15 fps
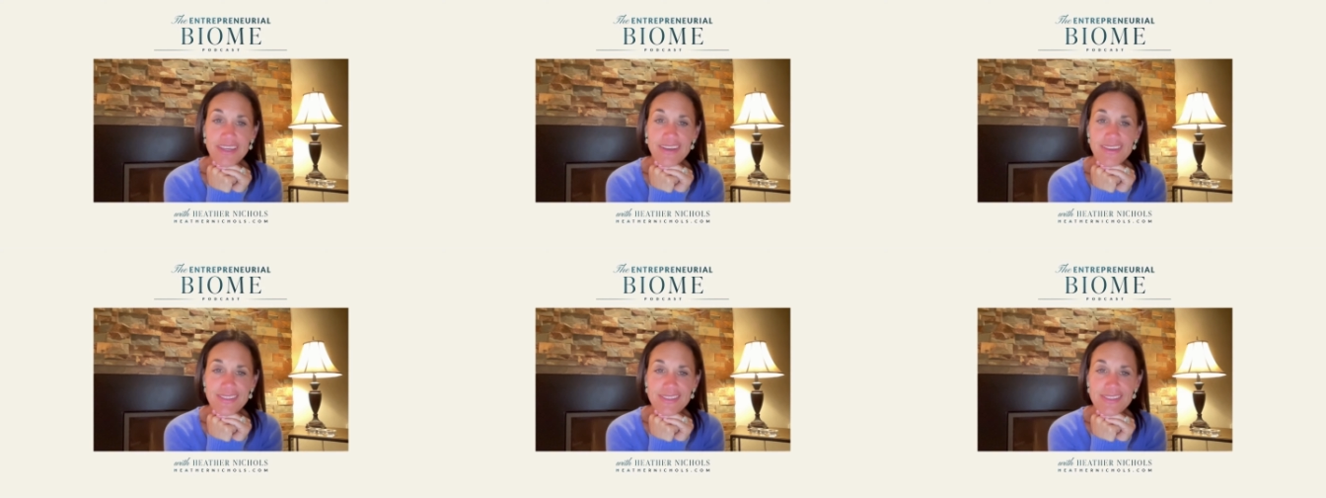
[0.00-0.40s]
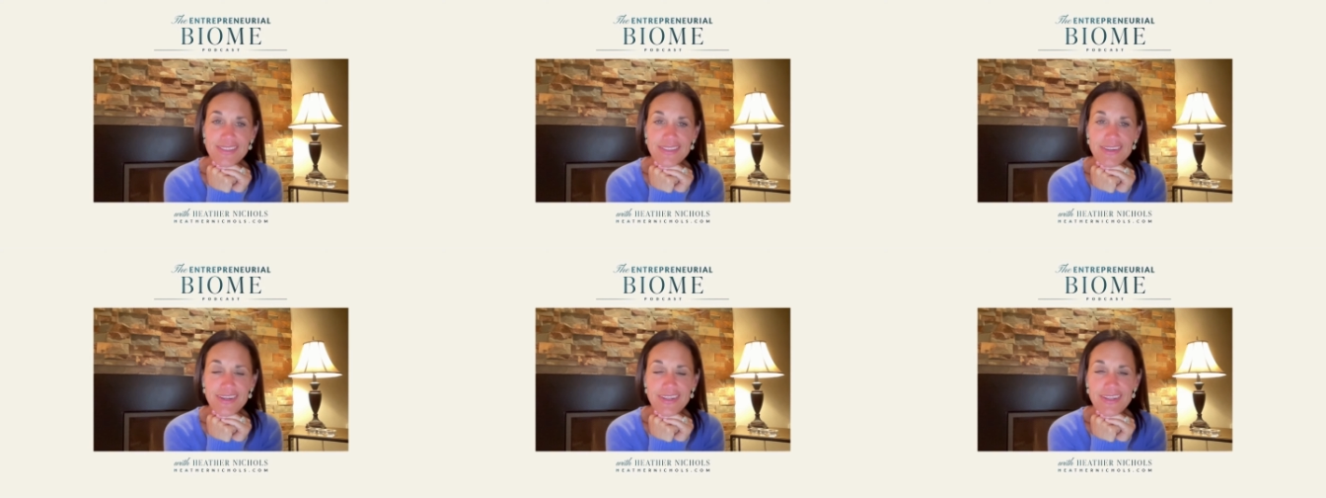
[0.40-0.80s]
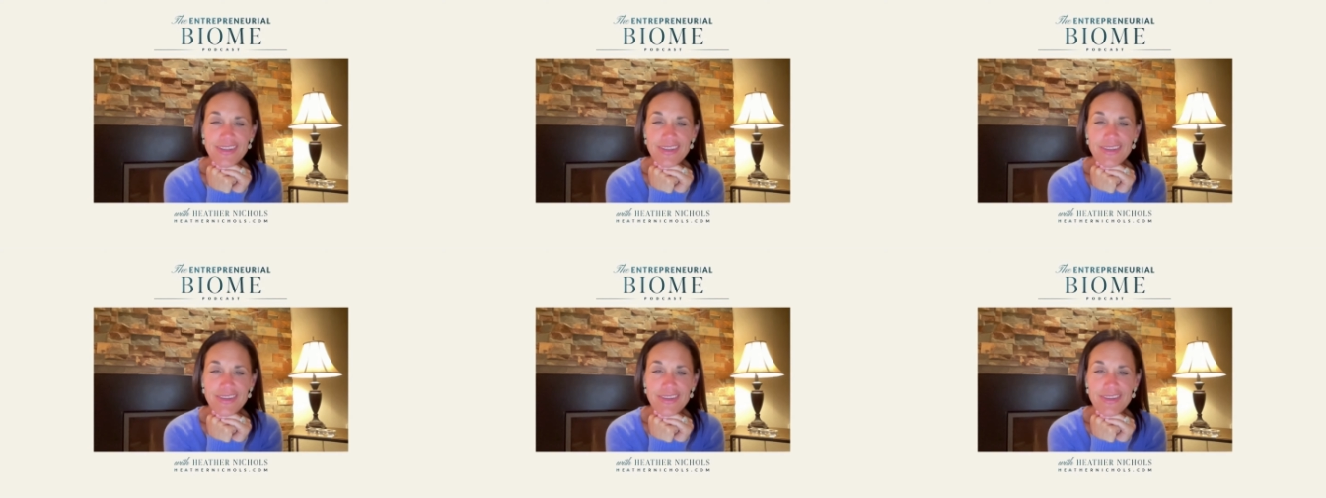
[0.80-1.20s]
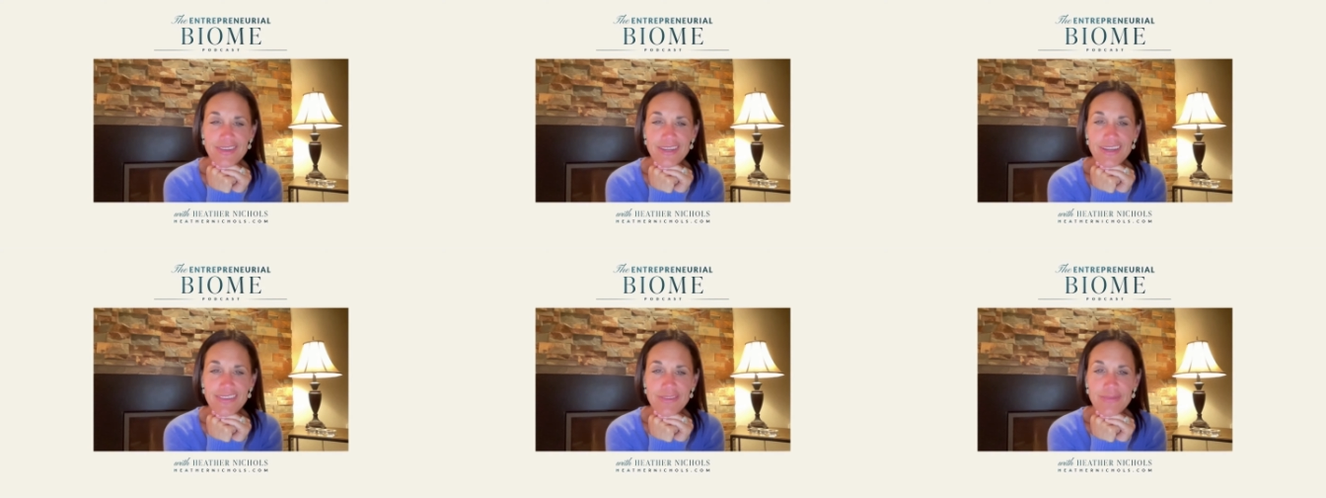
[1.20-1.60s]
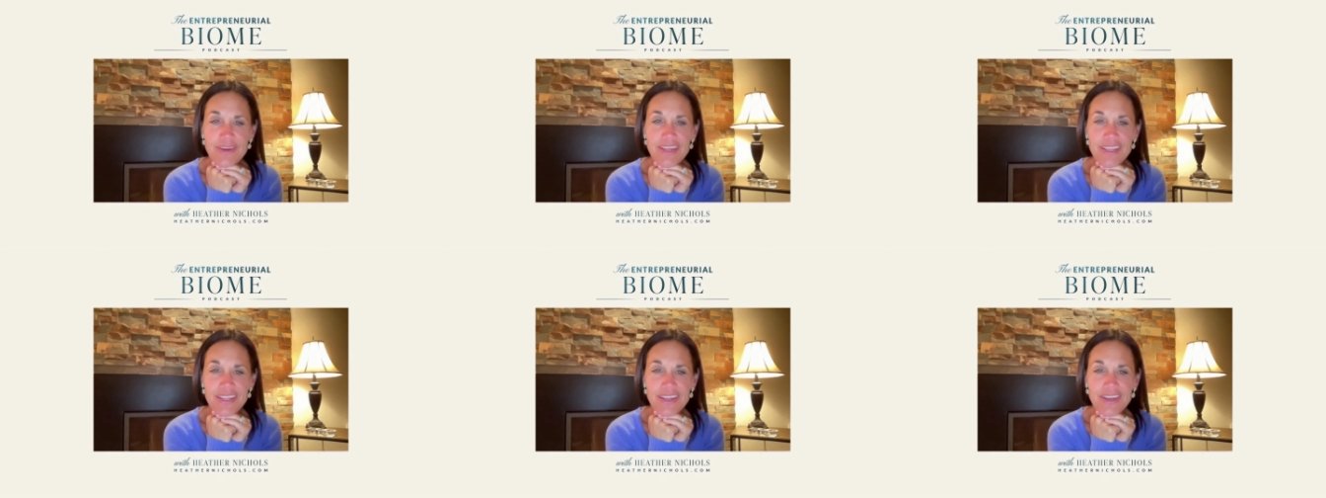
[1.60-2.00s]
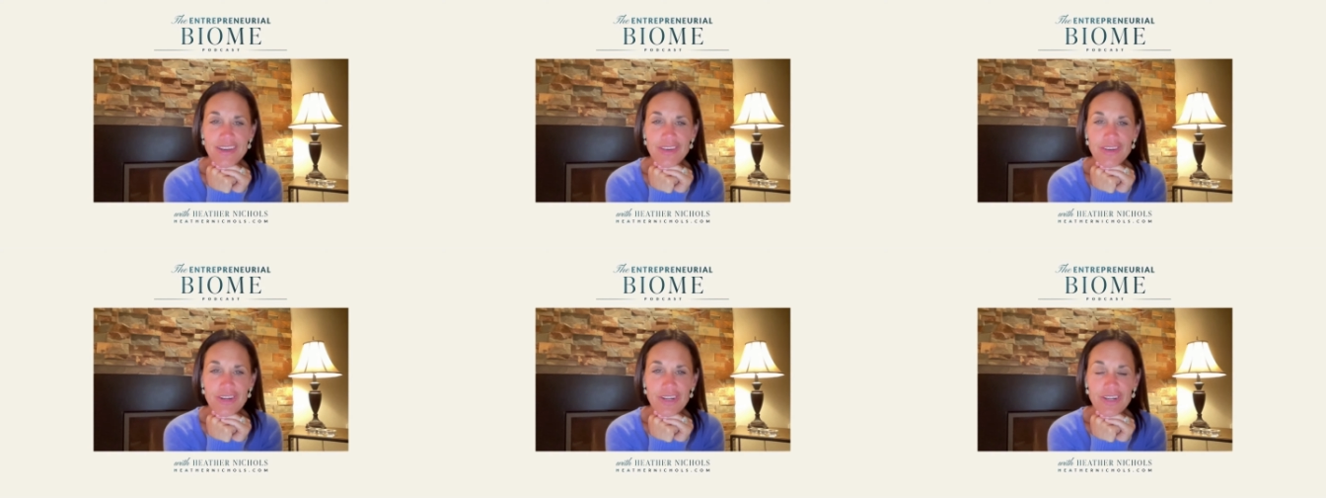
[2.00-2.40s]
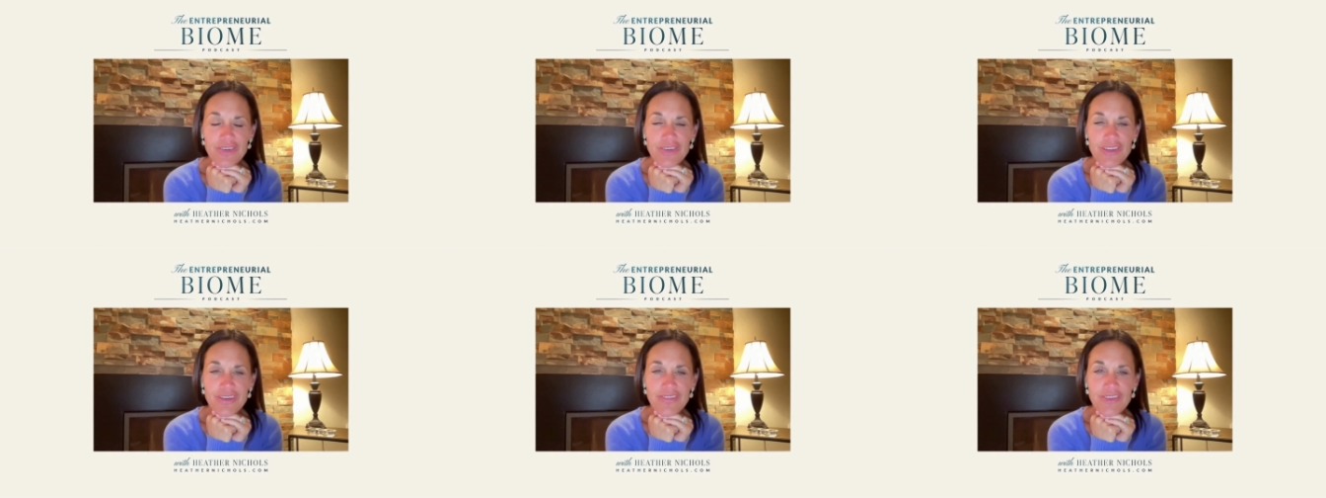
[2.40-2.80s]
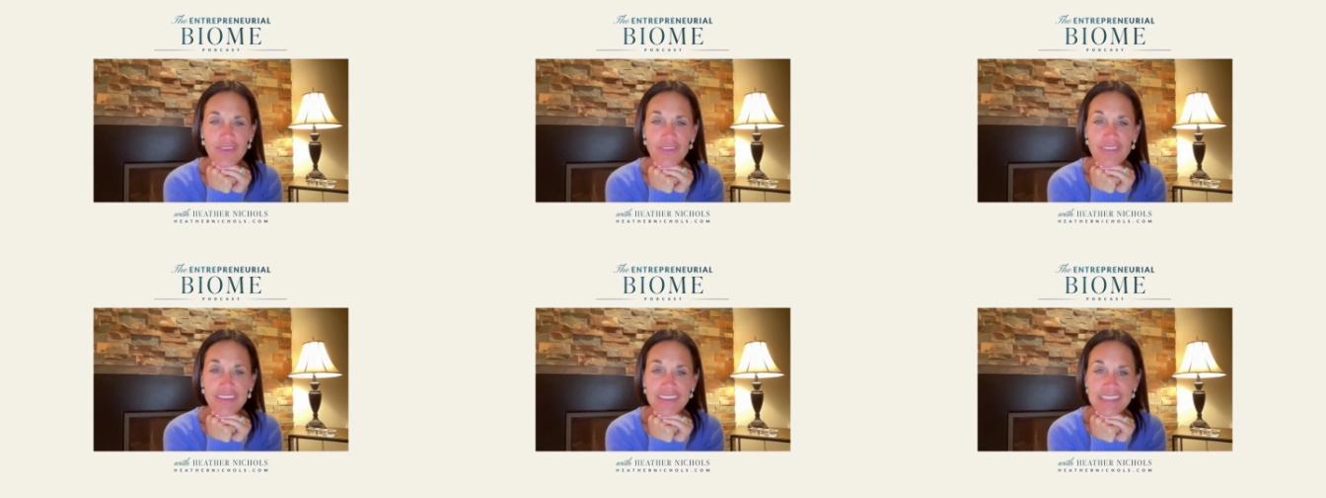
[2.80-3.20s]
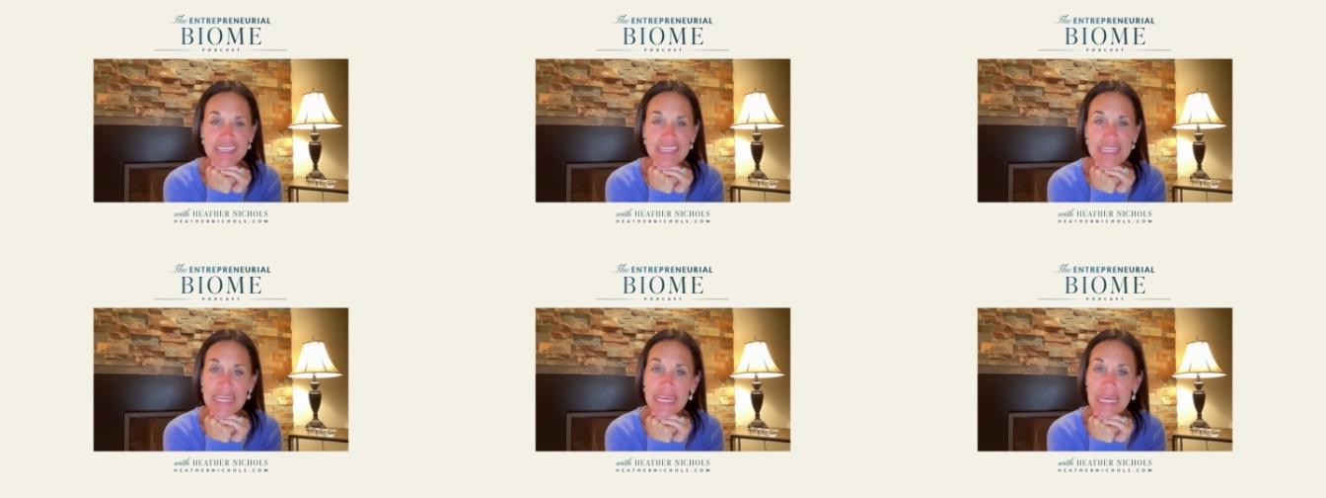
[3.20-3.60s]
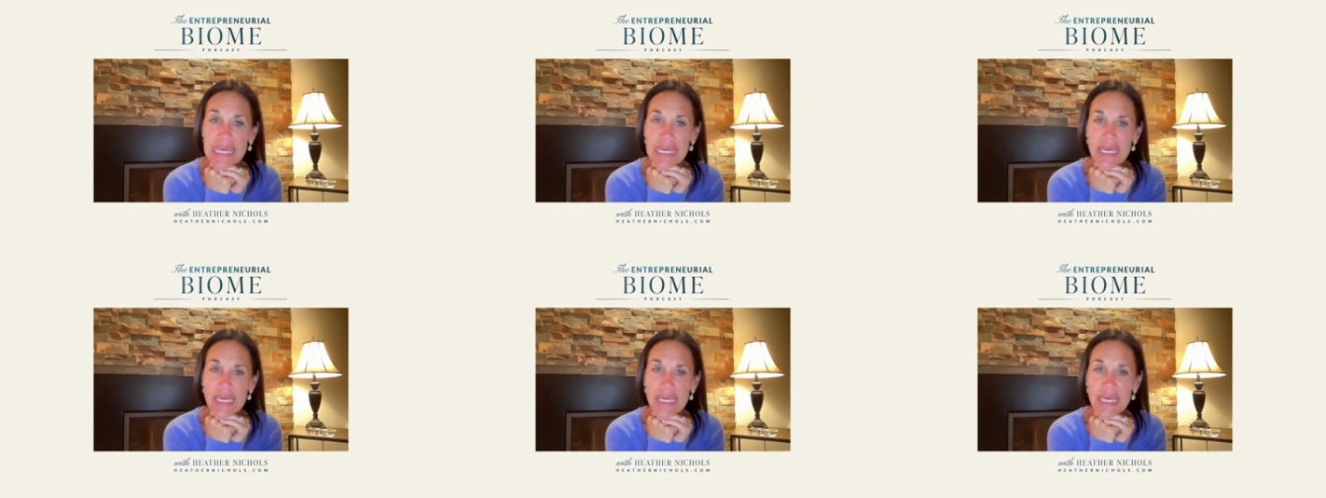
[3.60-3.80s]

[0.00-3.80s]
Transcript: else on X-Men and neurodiversity.